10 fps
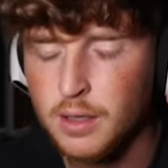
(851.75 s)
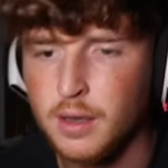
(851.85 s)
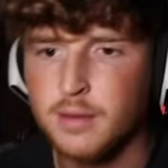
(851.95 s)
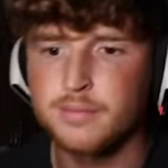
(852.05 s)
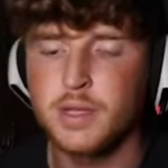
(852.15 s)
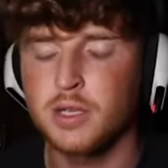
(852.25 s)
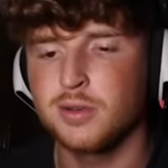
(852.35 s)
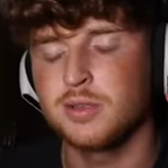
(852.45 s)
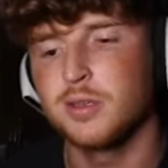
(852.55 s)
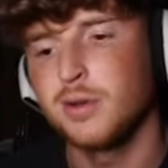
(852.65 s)
Yeah, I
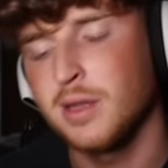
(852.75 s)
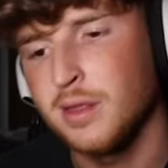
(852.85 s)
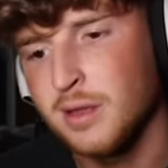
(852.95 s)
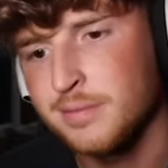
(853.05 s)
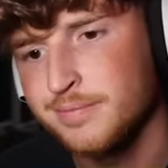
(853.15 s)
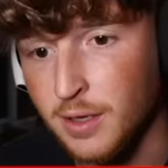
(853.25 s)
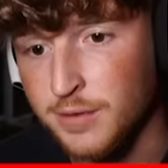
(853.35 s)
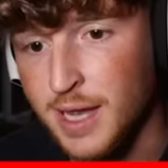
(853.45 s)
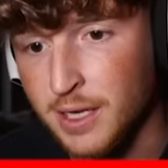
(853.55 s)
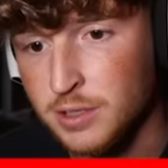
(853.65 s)
couldn't do anything. You have
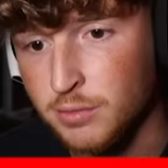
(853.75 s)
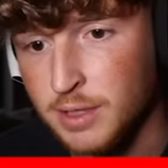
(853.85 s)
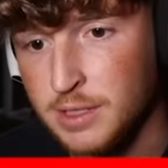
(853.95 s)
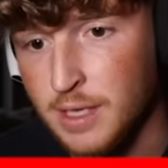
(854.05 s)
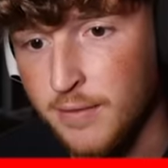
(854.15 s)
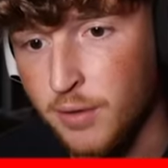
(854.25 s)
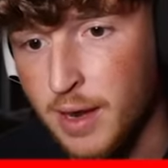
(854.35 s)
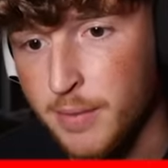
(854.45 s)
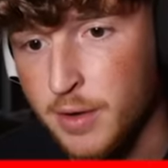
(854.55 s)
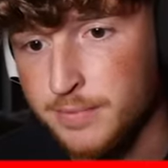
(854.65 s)
to actually really save your
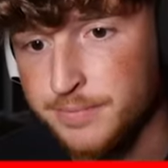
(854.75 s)
ammo.